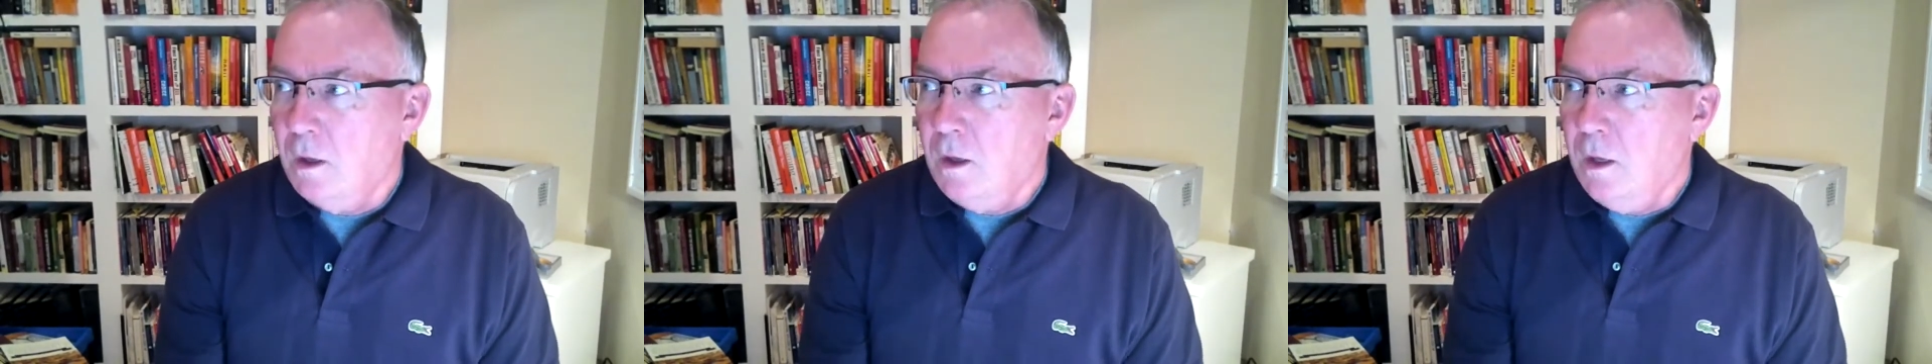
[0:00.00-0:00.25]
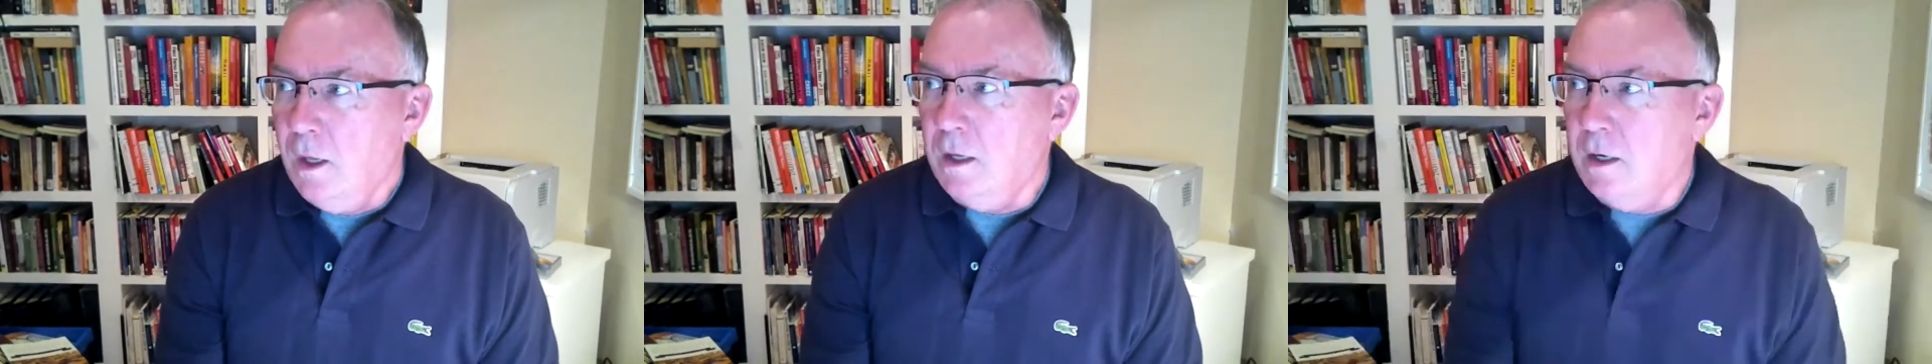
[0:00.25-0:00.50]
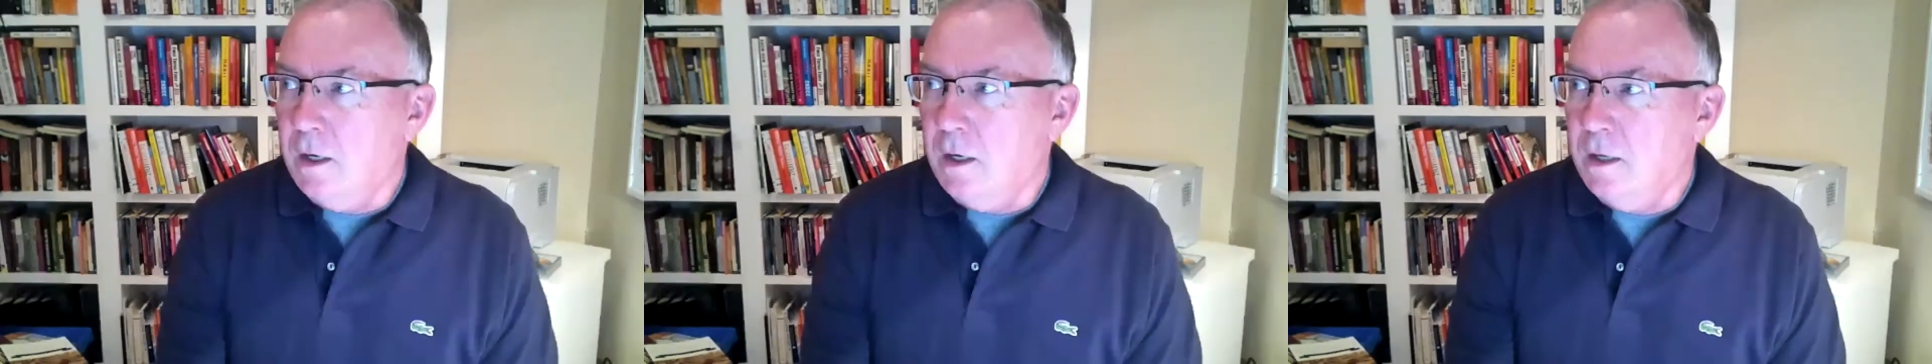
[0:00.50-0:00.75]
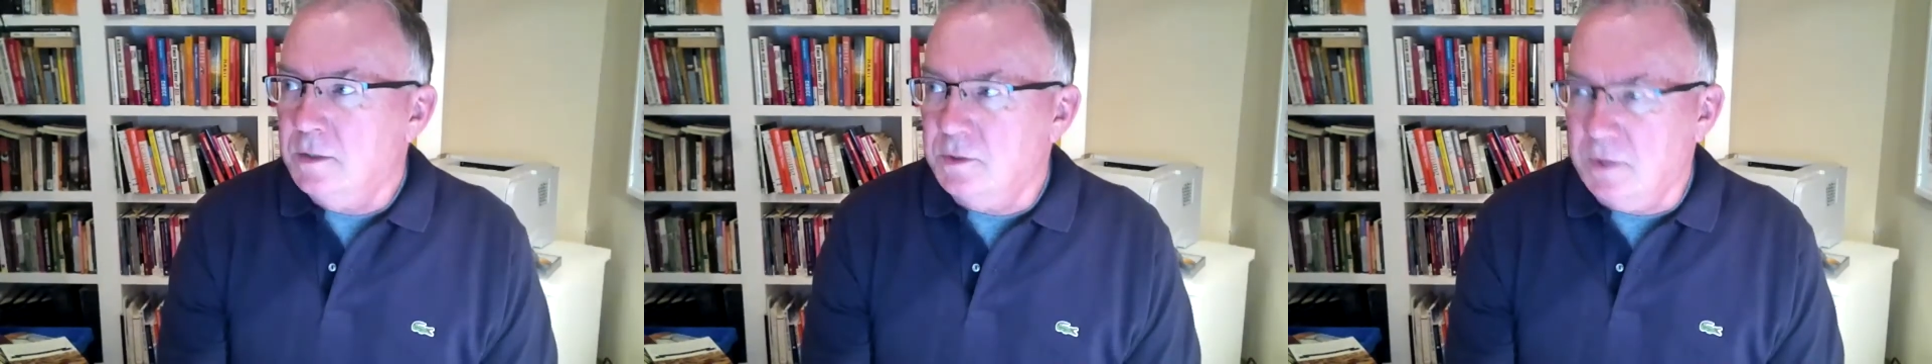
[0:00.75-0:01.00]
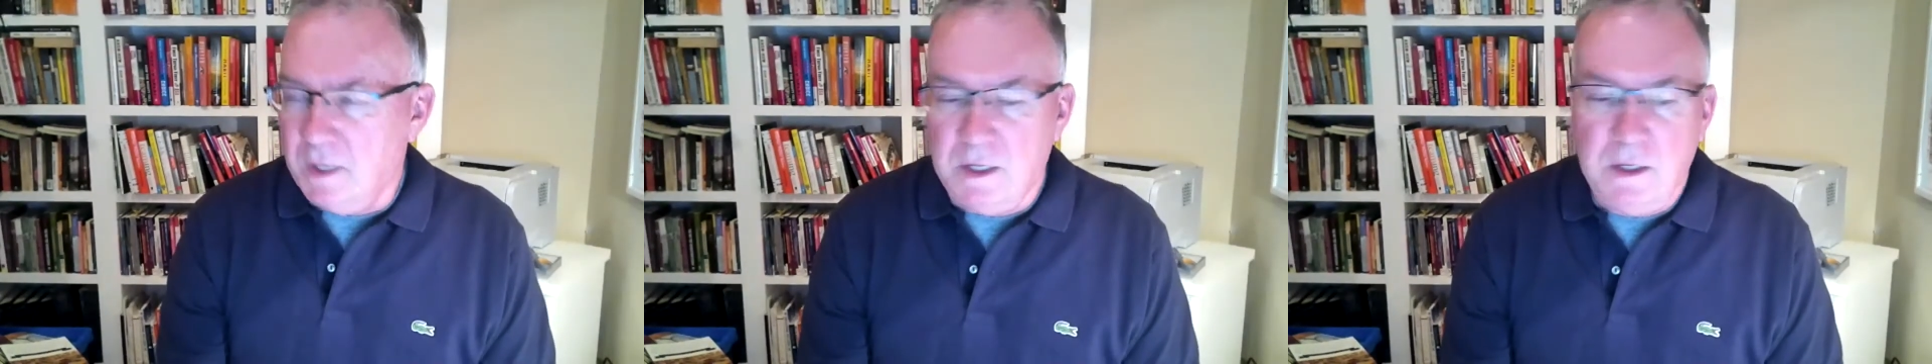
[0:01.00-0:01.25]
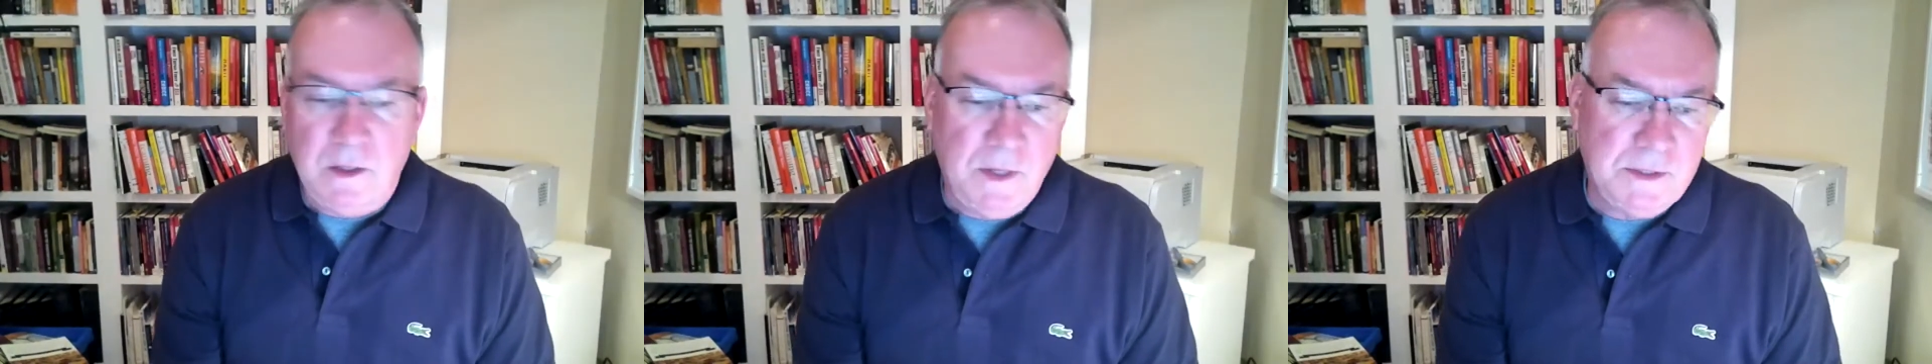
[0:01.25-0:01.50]
And so
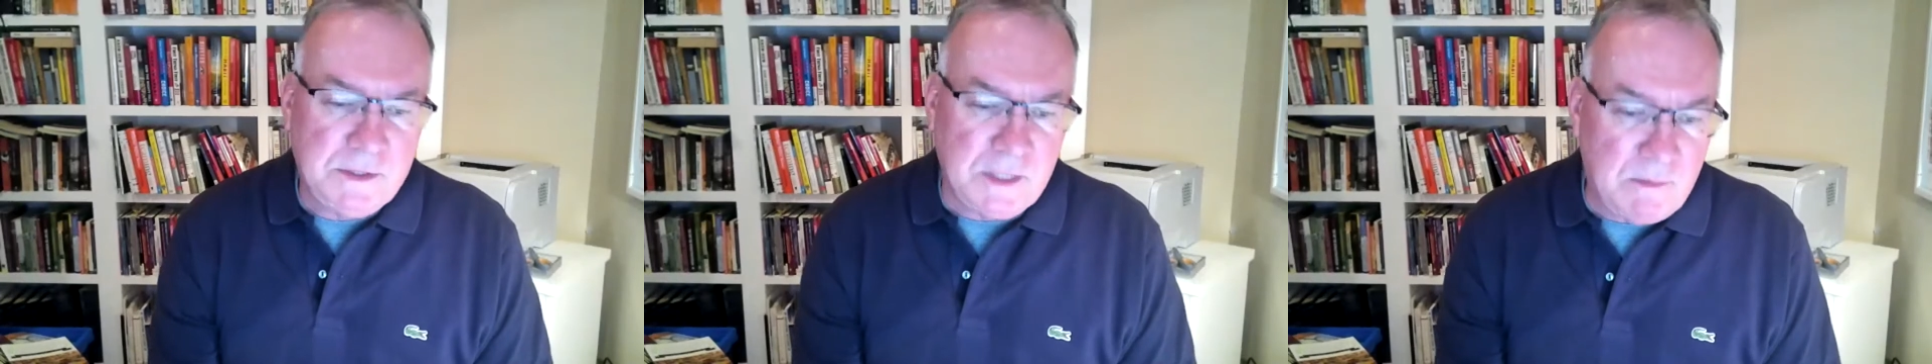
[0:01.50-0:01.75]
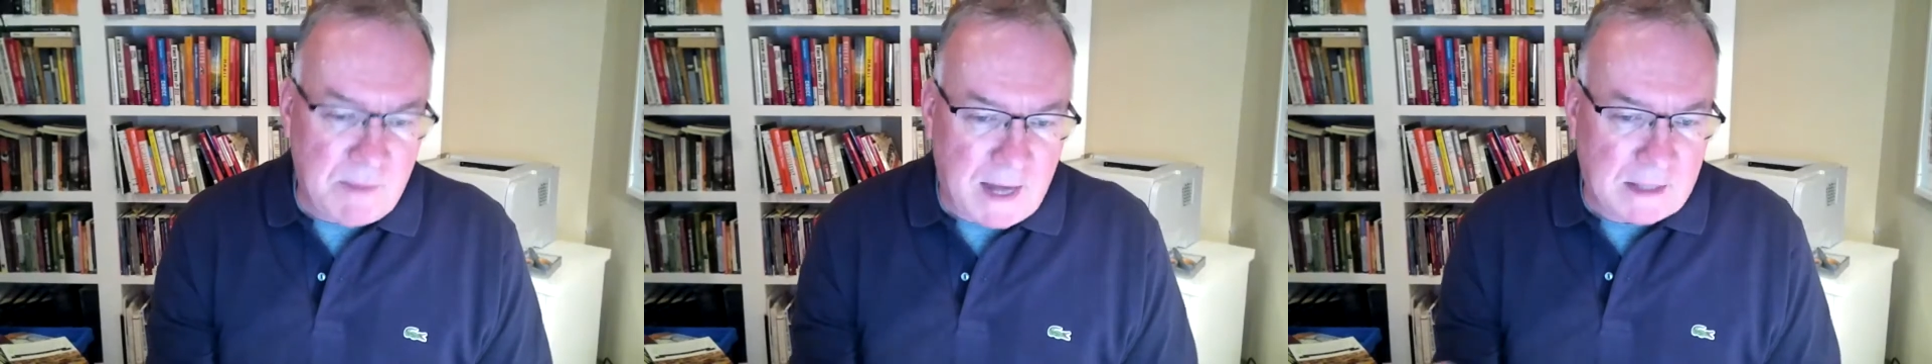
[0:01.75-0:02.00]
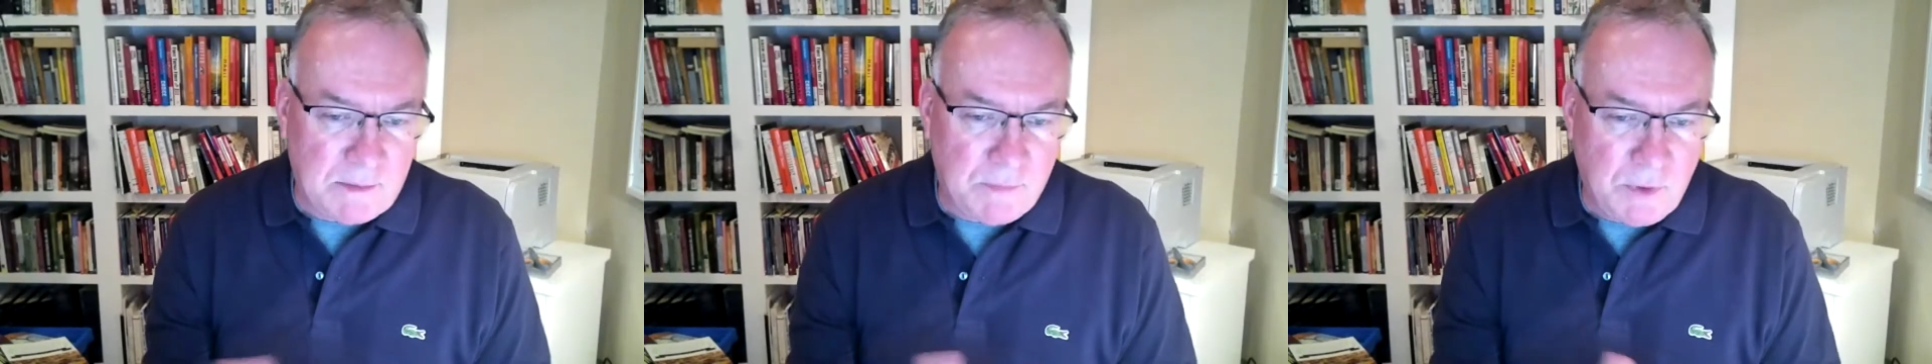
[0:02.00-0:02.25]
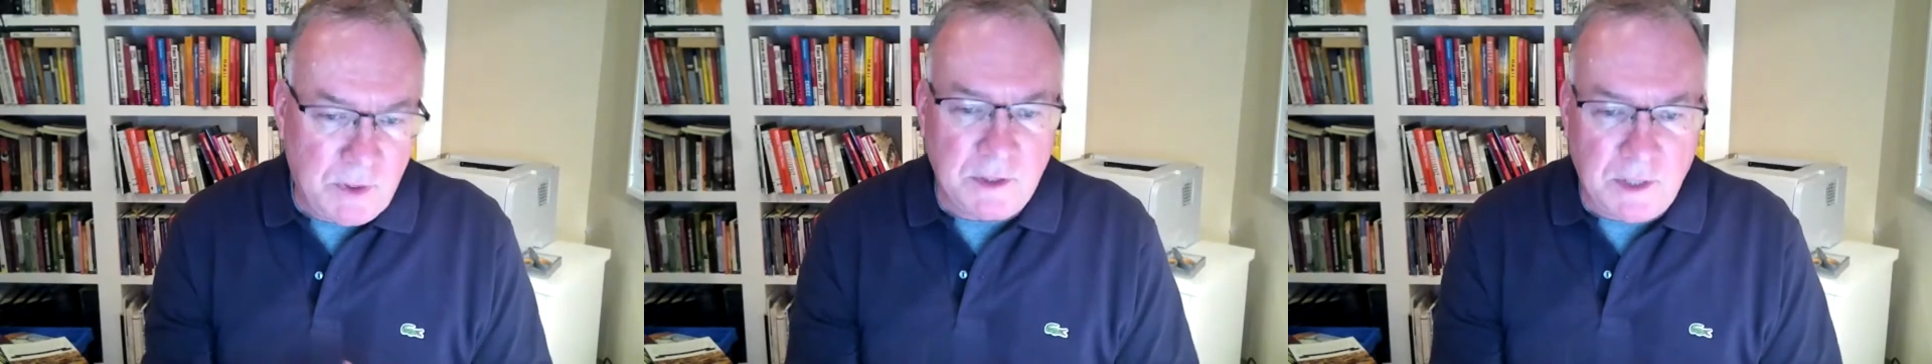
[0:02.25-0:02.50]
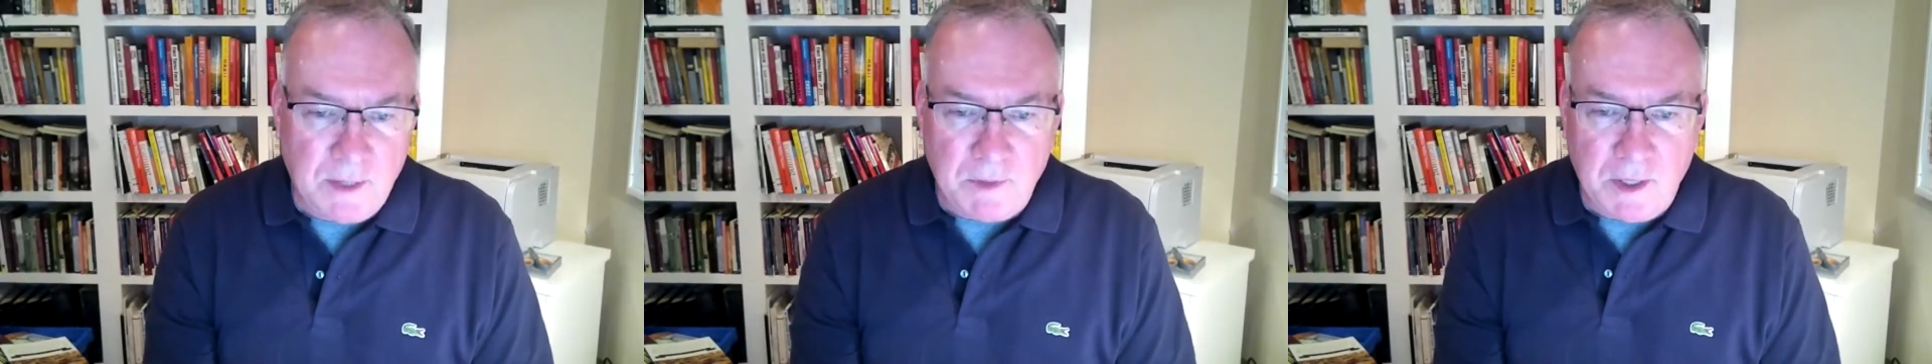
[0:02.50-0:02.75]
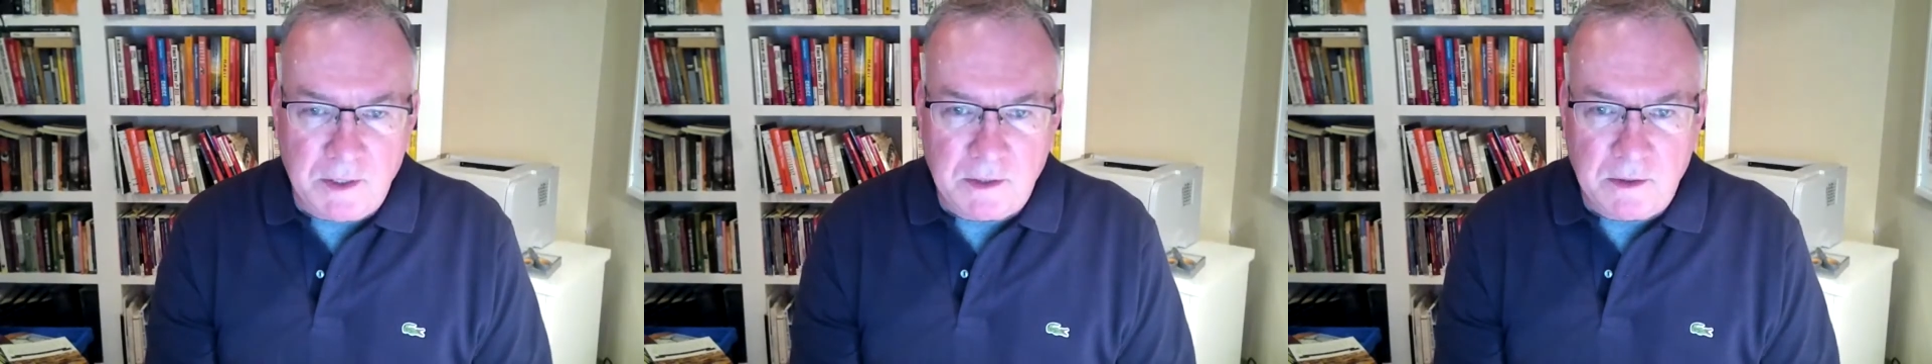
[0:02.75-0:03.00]
then they send back the book, and I'm like,